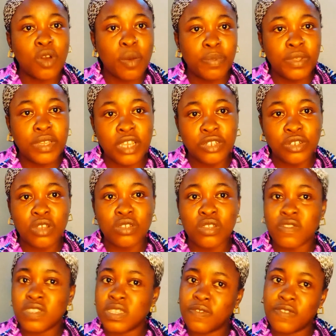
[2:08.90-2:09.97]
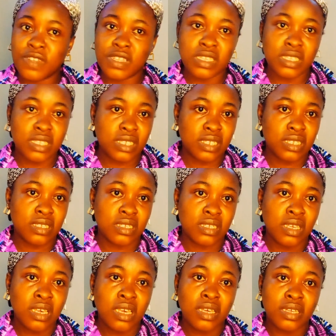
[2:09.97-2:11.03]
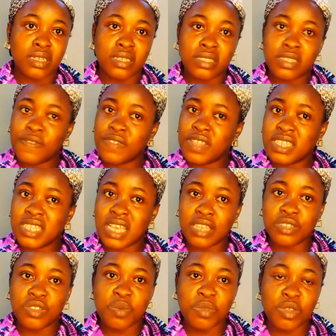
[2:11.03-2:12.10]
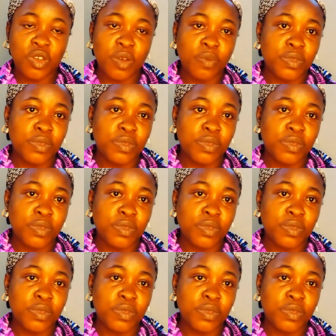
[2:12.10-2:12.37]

the complications of syphilis. Syphilis has so many